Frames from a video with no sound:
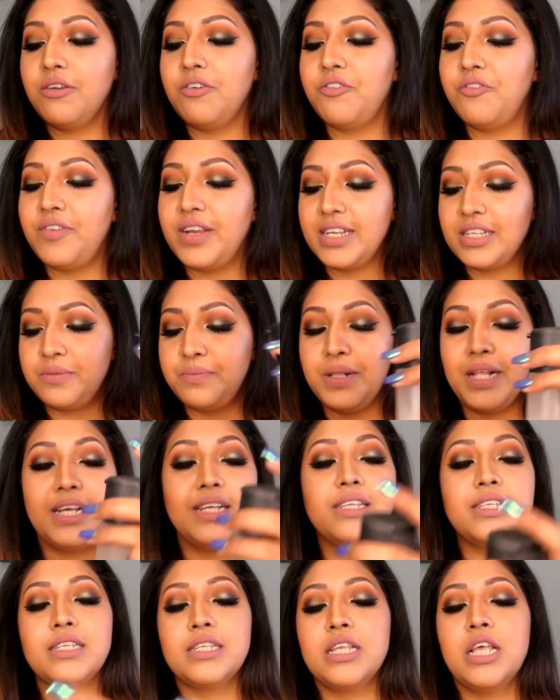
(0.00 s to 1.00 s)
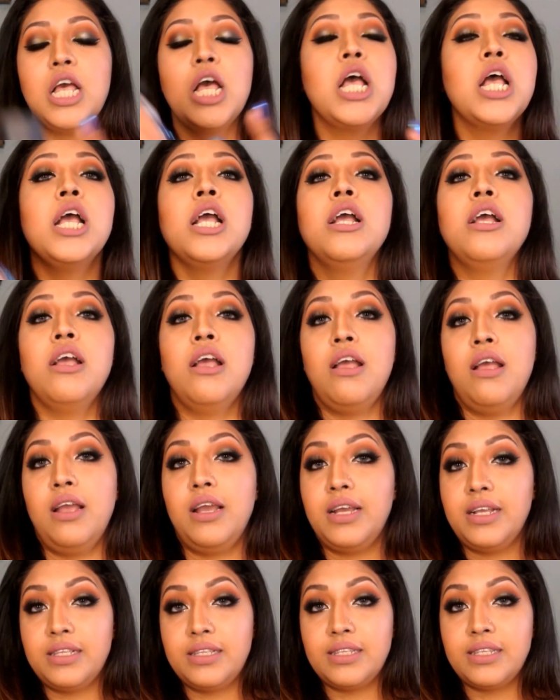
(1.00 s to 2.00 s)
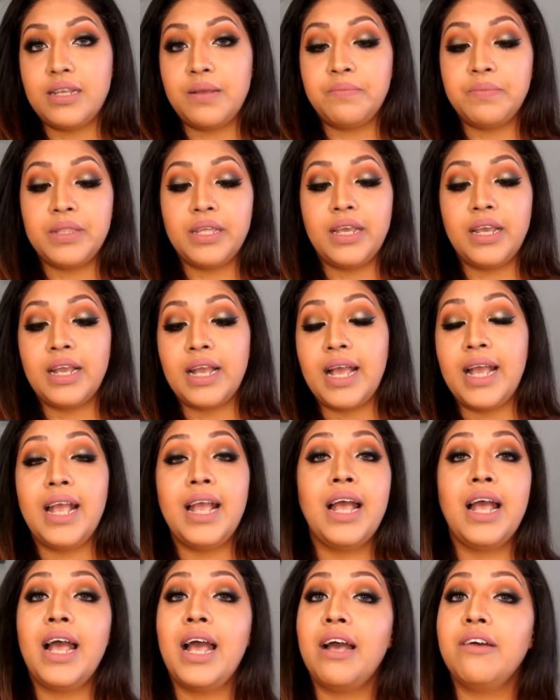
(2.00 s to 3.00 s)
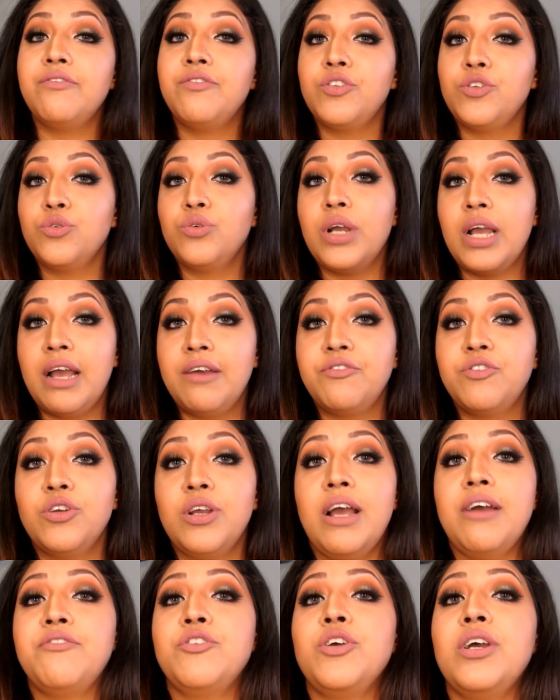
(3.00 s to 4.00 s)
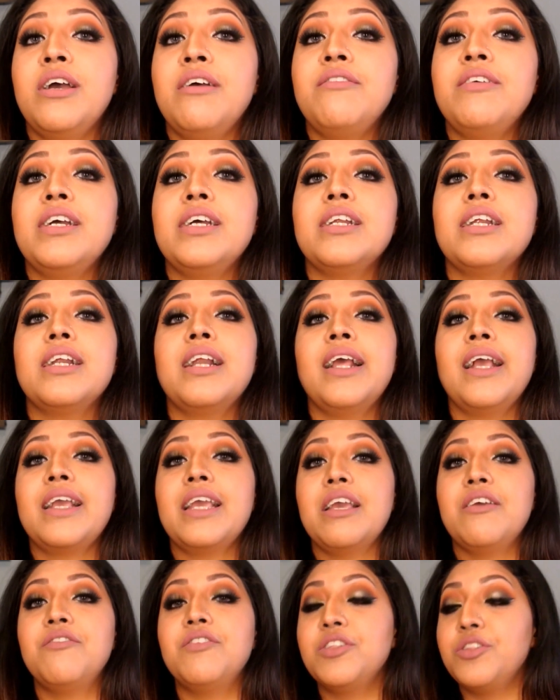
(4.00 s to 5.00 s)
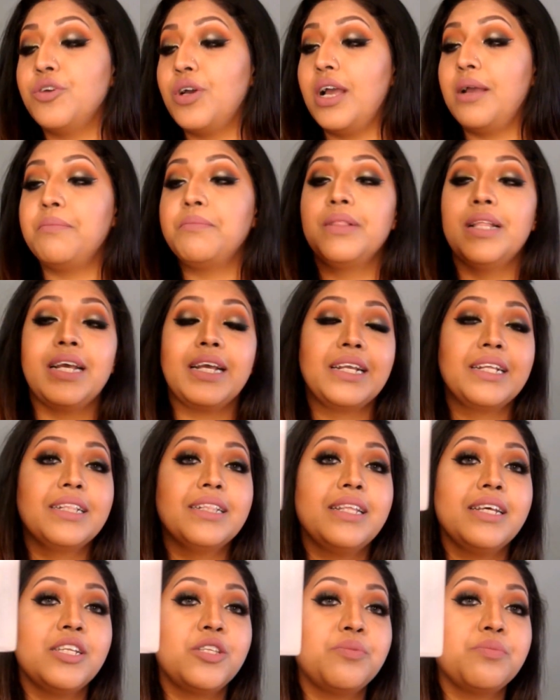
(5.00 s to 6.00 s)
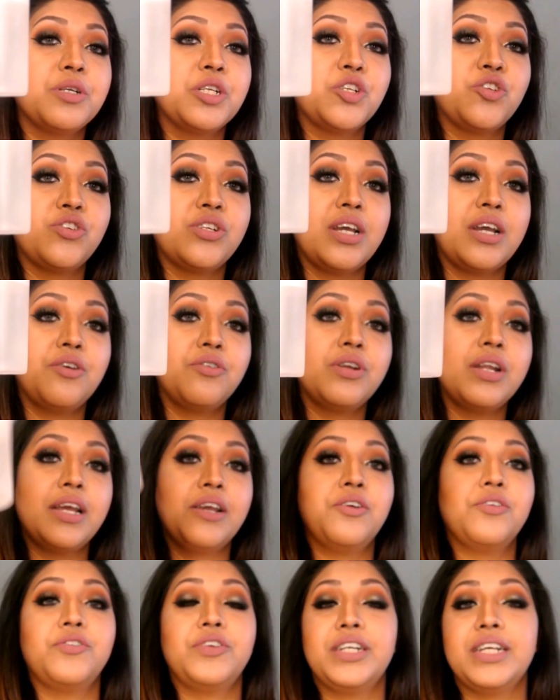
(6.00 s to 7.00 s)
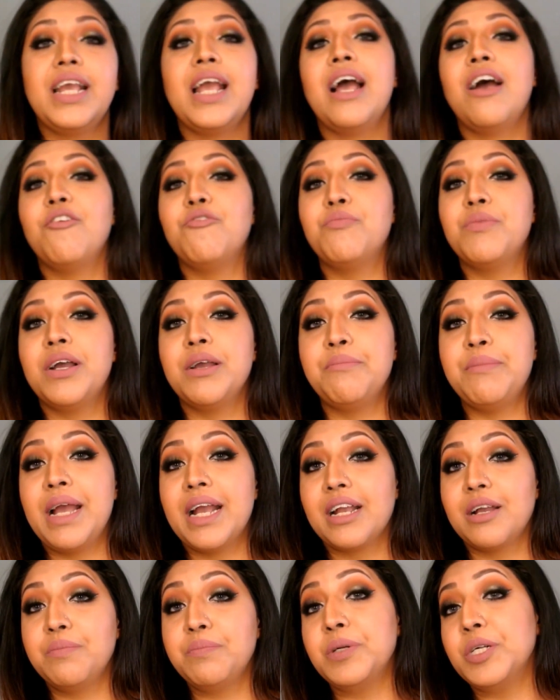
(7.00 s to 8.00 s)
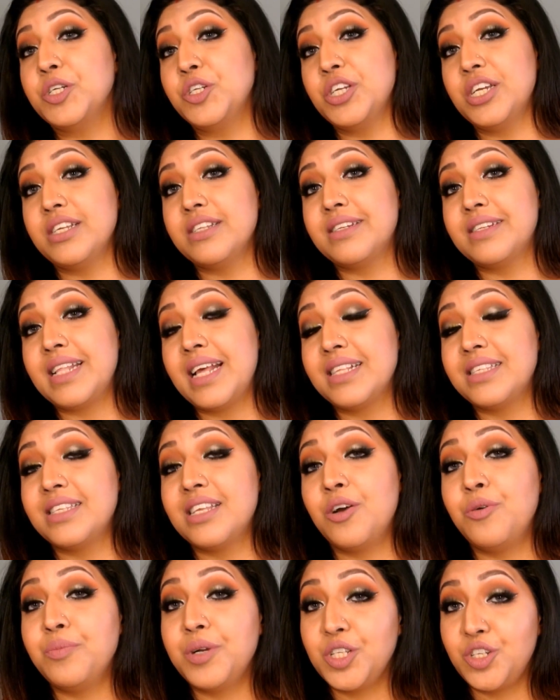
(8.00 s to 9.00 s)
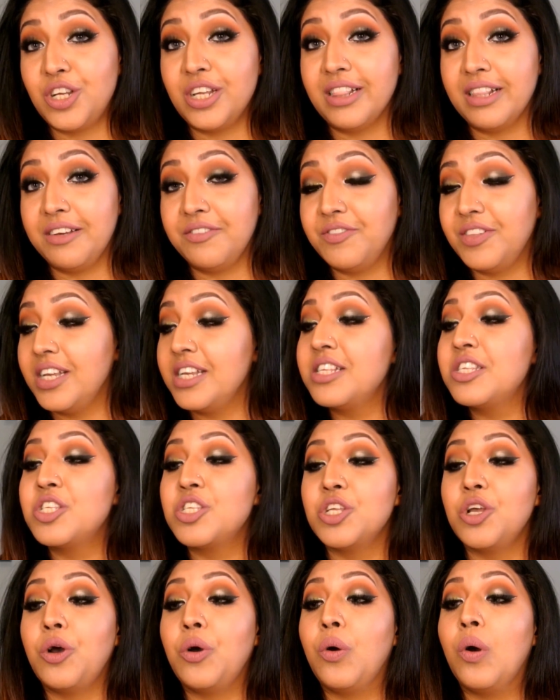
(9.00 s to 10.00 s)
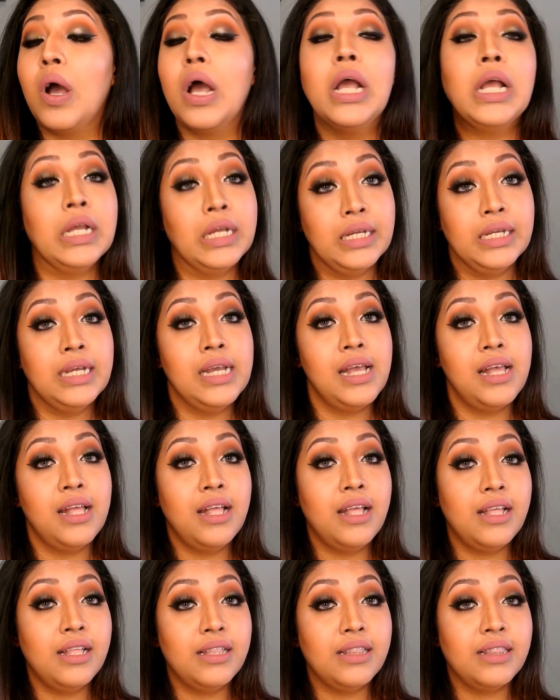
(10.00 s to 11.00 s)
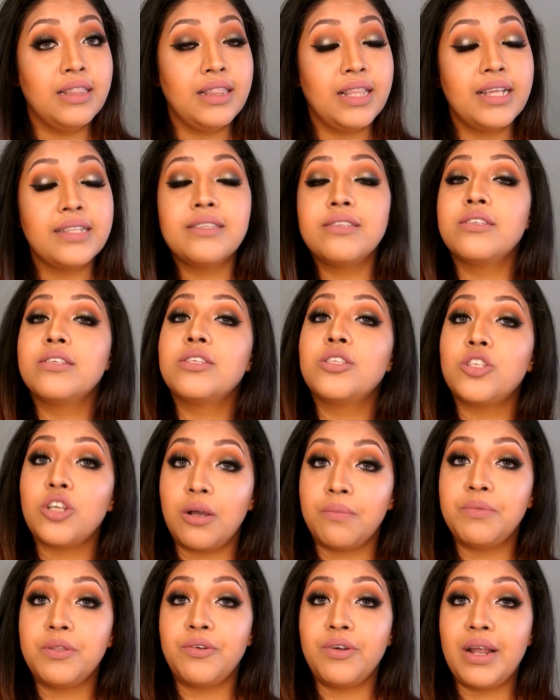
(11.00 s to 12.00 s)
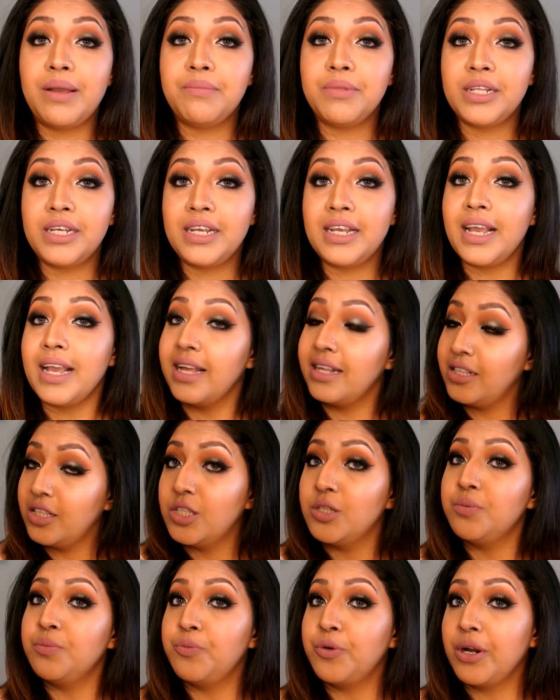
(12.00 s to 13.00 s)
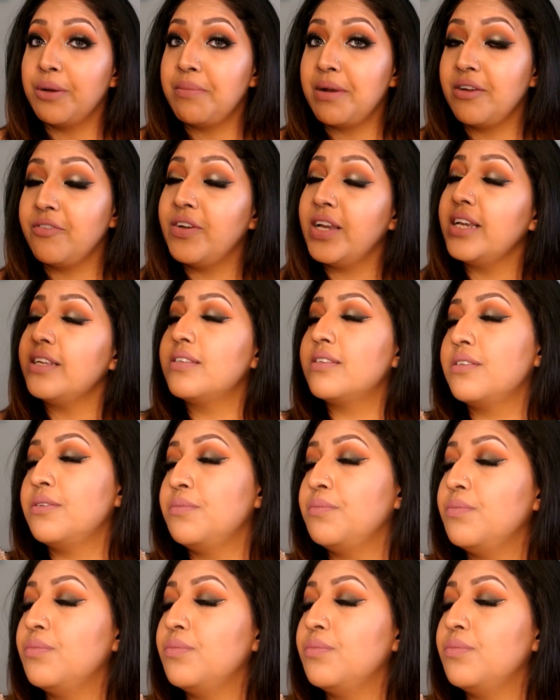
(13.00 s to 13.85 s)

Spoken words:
Fix Blast. It's something I have to have it. Like, even though I'm like this much down, I already have my backup purchase. That's how much I love this. So let's stop the rambling and spray my face.